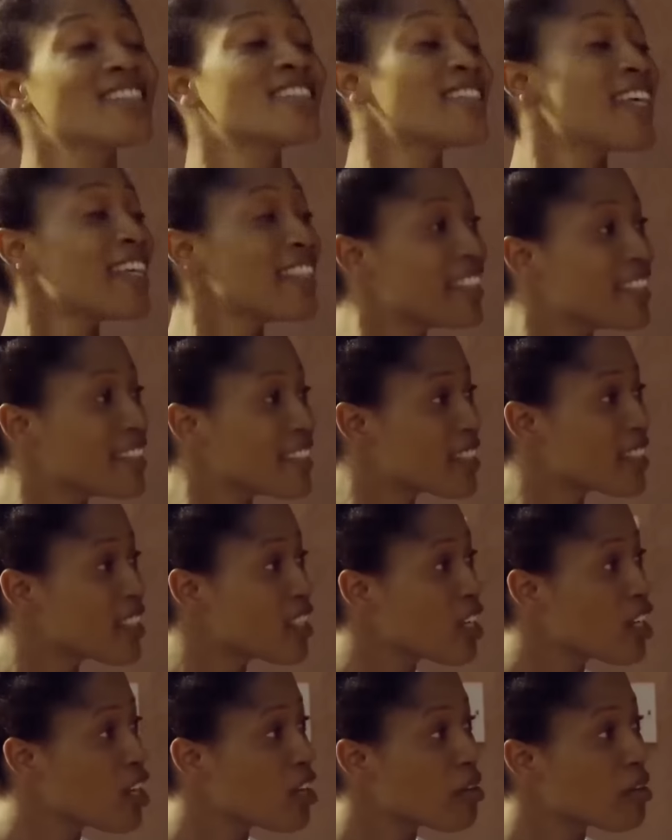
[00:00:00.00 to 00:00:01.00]
said it.
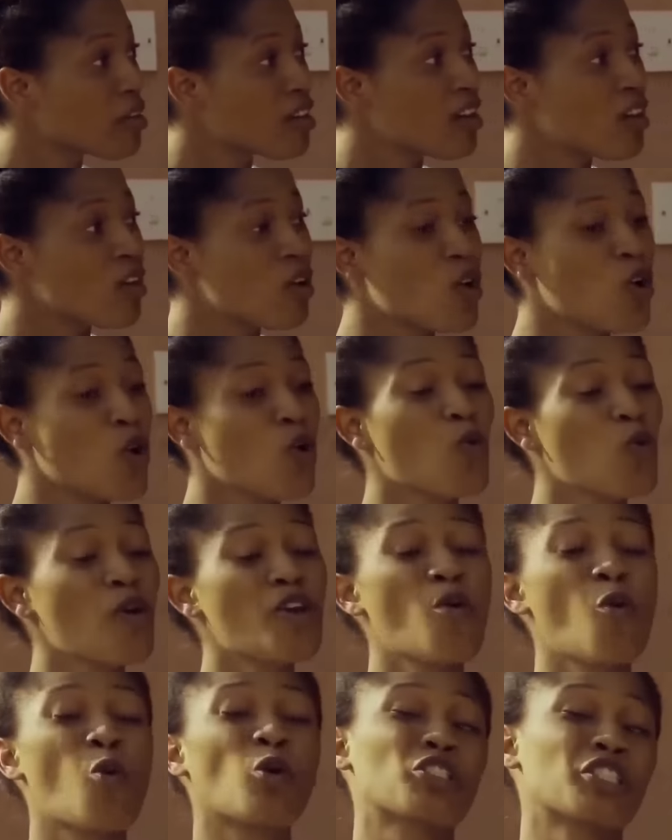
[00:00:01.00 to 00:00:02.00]
When he
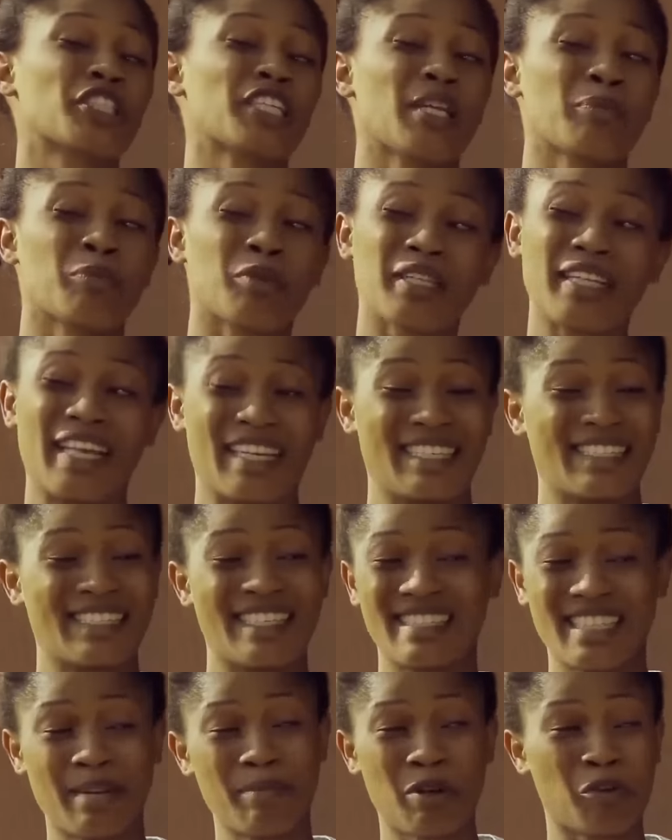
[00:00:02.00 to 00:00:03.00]
was sharing money like
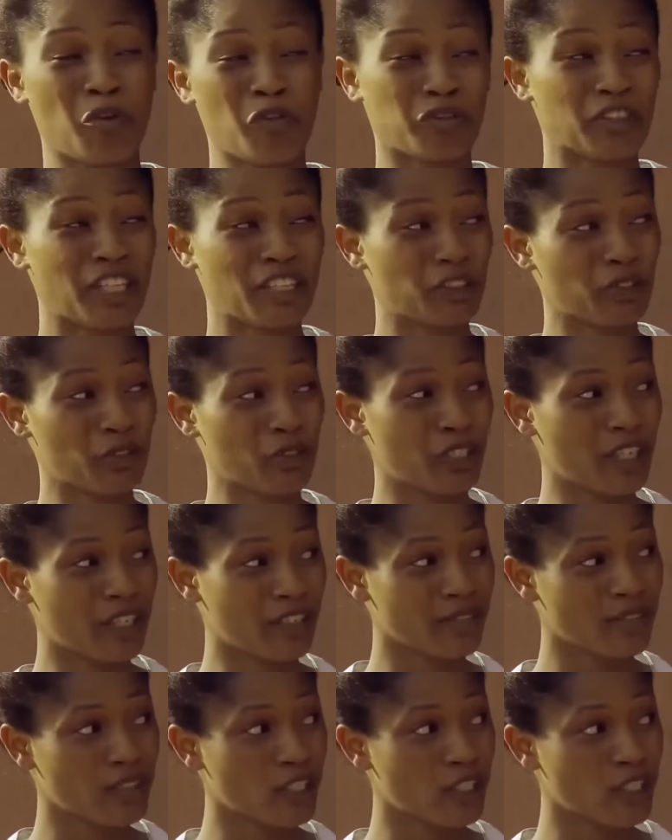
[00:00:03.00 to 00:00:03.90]
Central Bank of Nigeria,